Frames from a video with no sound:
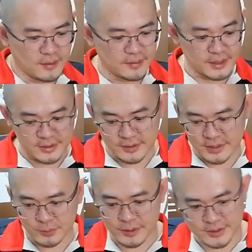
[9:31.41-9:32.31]

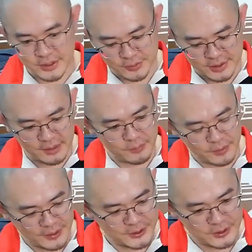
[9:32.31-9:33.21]
This one is interesting
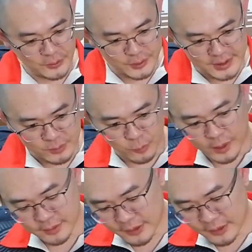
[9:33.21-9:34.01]
because you notice one.